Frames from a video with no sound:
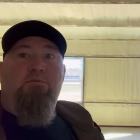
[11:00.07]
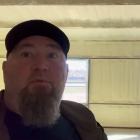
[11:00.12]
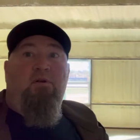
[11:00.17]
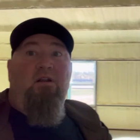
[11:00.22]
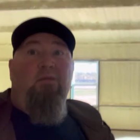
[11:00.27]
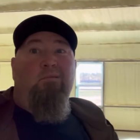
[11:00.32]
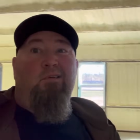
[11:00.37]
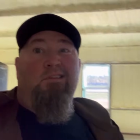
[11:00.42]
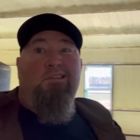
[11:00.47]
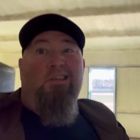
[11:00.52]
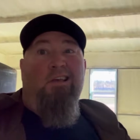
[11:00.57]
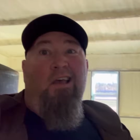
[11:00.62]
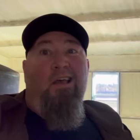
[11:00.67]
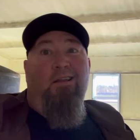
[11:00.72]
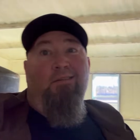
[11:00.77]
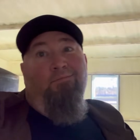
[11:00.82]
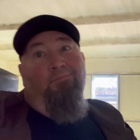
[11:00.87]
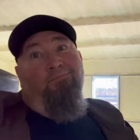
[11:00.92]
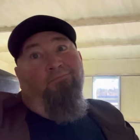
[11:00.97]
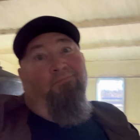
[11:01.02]
pretty much it.
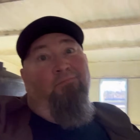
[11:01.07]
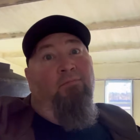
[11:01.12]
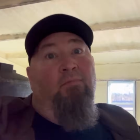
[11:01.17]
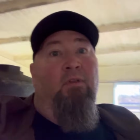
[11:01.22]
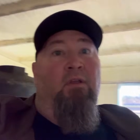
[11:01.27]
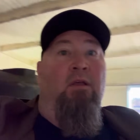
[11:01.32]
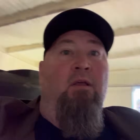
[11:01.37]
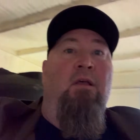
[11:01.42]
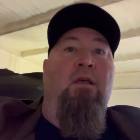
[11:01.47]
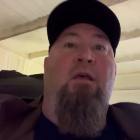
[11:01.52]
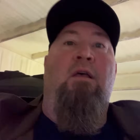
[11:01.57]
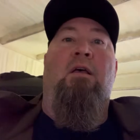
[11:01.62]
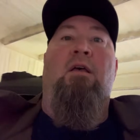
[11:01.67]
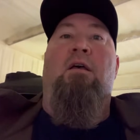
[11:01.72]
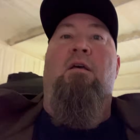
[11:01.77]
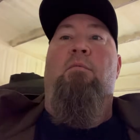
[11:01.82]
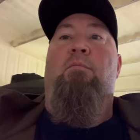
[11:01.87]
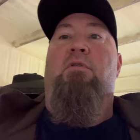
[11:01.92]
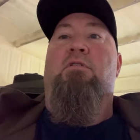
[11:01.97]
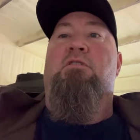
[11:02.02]

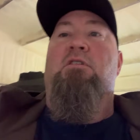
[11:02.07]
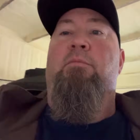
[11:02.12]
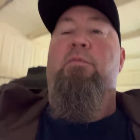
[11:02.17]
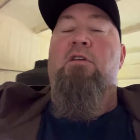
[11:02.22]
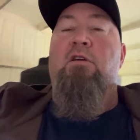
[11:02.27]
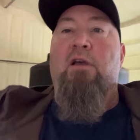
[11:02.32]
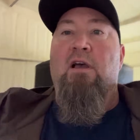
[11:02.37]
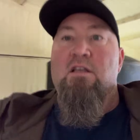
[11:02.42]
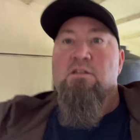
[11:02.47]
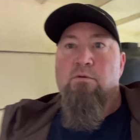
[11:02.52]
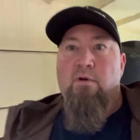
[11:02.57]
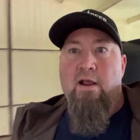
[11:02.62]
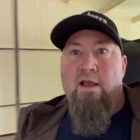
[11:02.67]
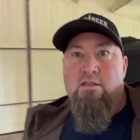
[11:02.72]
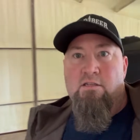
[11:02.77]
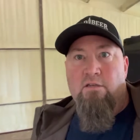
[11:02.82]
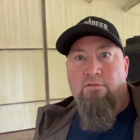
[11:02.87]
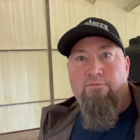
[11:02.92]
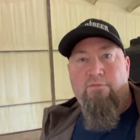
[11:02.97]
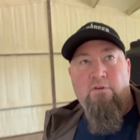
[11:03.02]
But some of you guys were
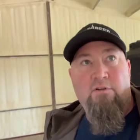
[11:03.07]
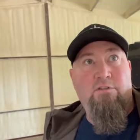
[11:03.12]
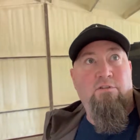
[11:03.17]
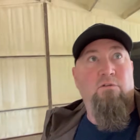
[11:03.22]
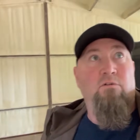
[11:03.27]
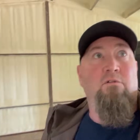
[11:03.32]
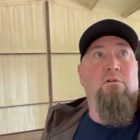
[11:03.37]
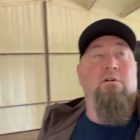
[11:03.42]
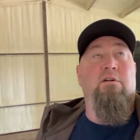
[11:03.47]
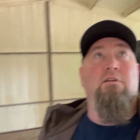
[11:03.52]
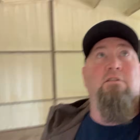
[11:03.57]
asking for a tour,